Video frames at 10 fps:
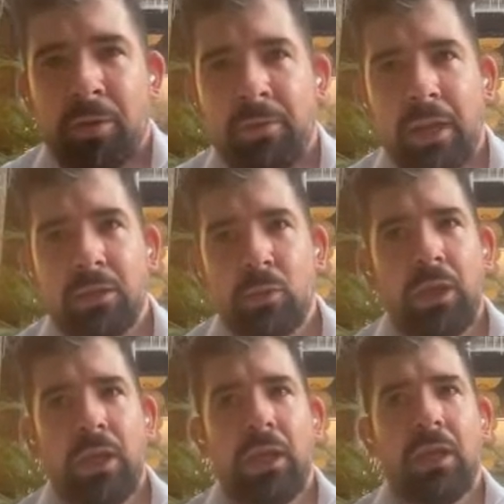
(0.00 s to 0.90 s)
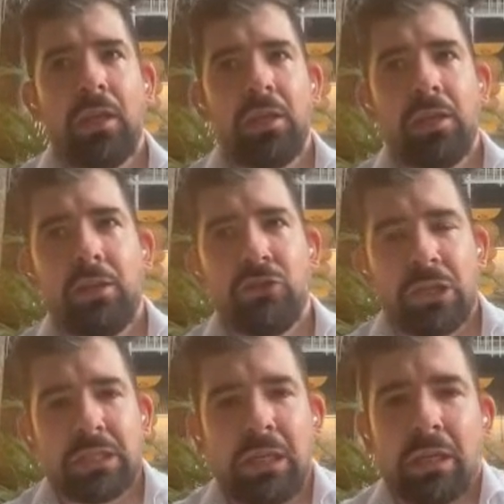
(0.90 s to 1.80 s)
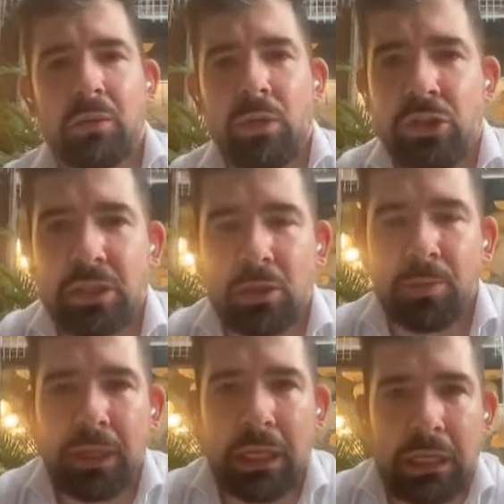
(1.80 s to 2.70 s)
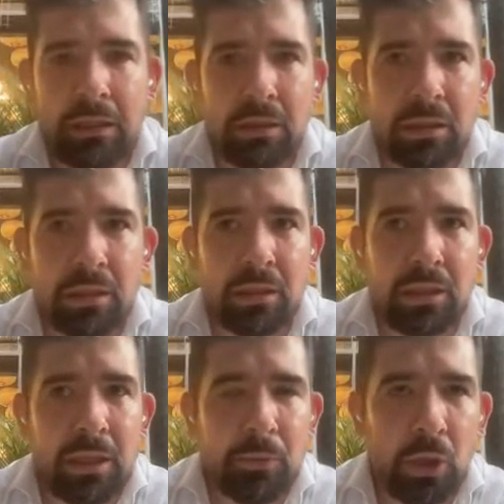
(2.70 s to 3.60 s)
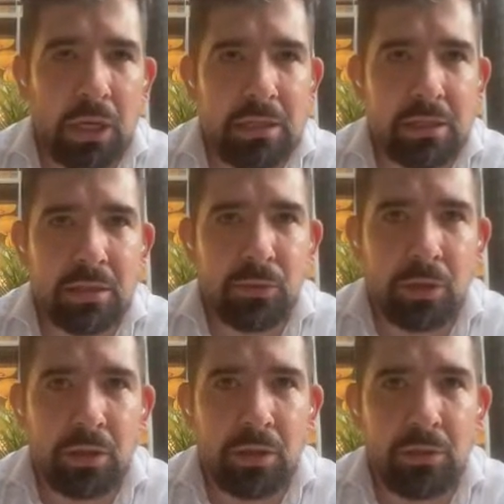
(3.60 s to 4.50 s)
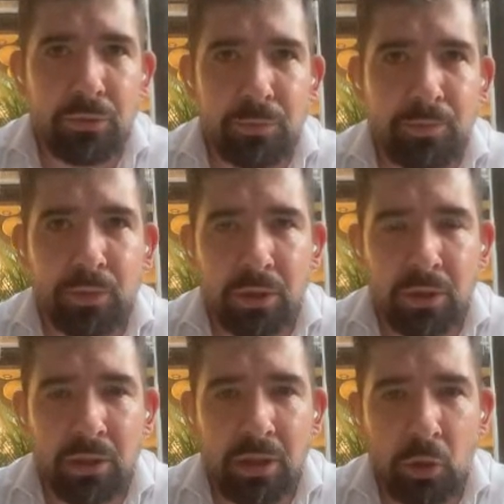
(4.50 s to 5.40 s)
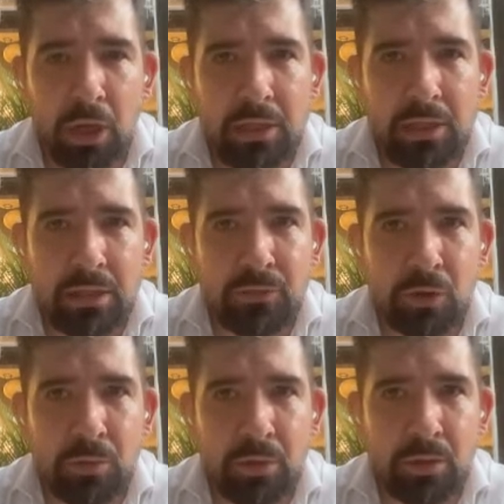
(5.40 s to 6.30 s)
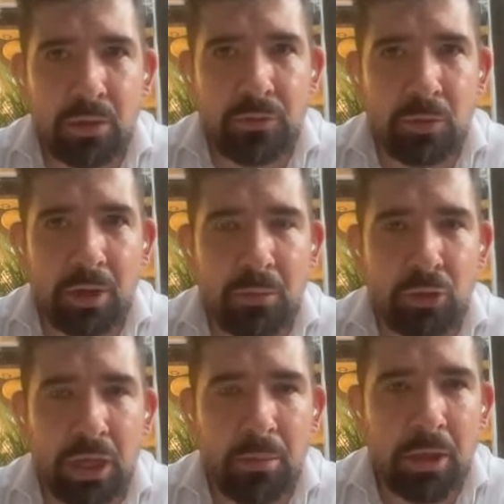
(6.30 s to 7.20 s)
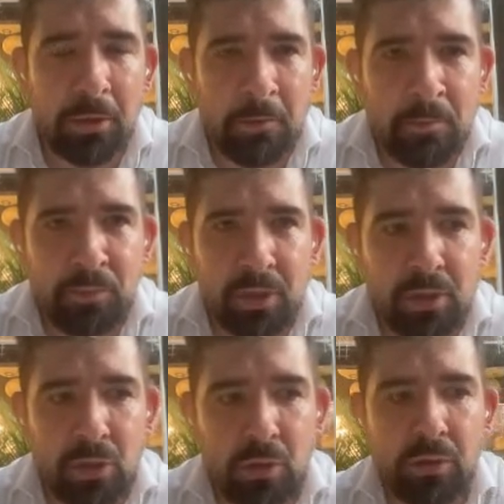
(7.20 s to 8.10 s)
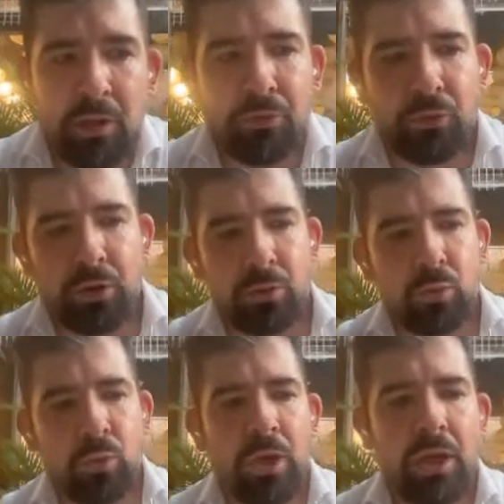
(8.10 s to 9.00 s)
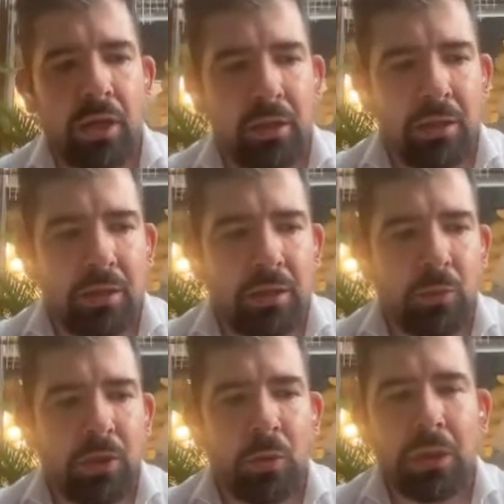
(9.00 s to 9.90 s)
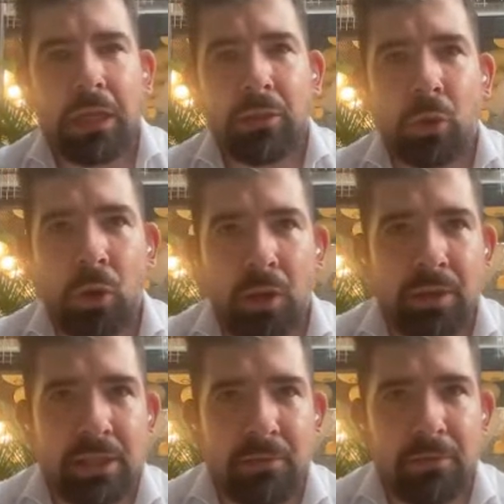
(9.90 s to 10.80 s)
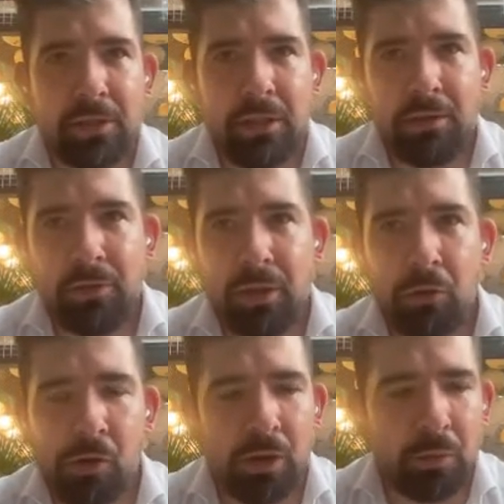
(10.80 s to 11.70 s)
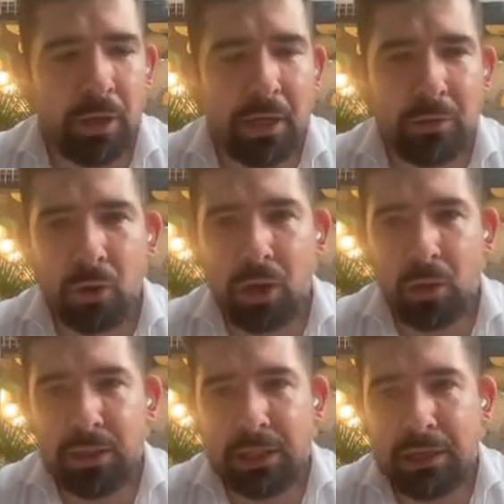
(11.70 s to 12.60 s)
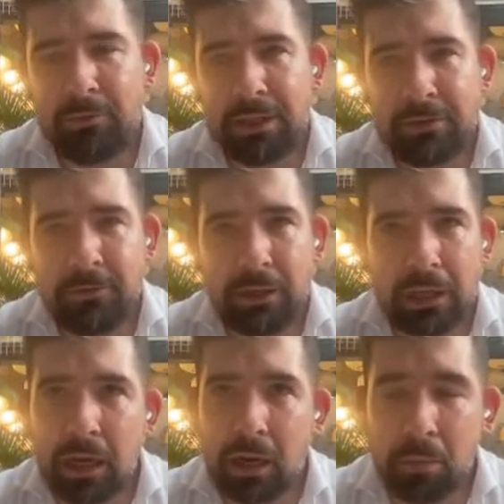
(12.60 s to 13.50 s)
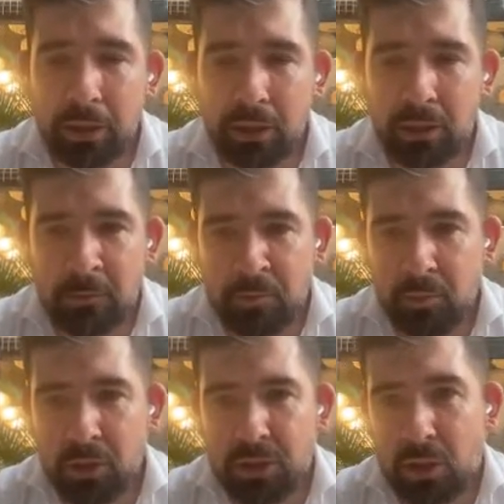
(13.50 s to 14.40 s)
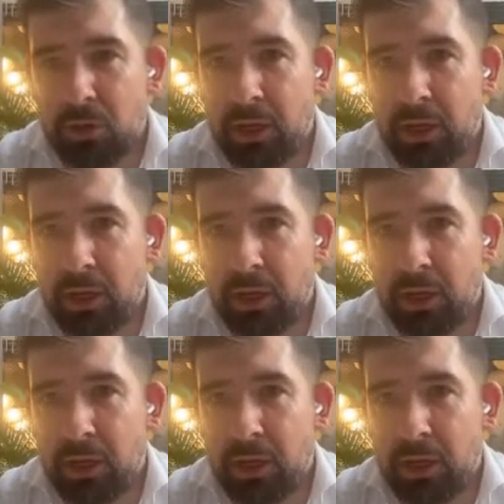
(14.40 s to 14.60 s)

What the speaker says: top of that, we just obtained a crypto license for a crypto license from Abu Dhabi. So therefore, we don't like to call ourselves a CFD broker. We like to call ourselves as a fintech company because